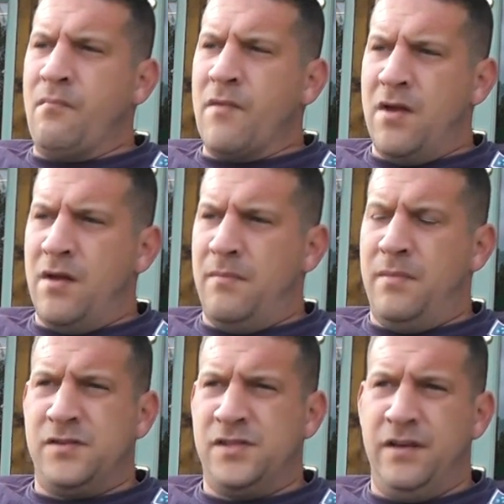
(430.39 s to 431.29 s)
I
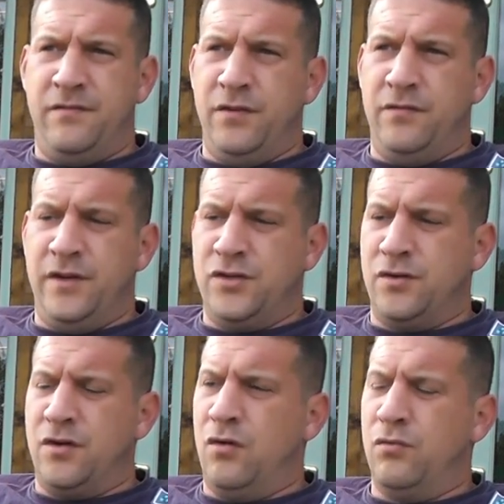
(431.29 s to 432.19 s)
see a few fish on the
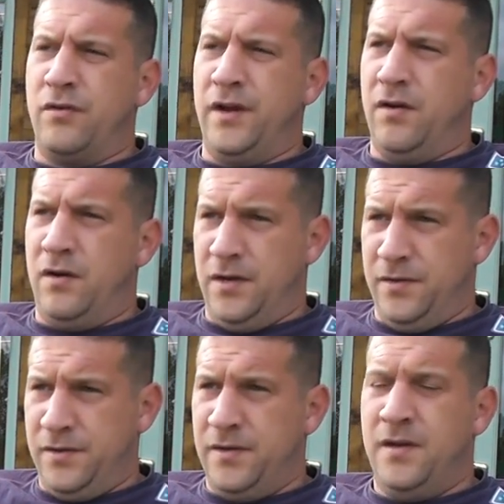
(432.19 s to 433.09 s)
corner of the island.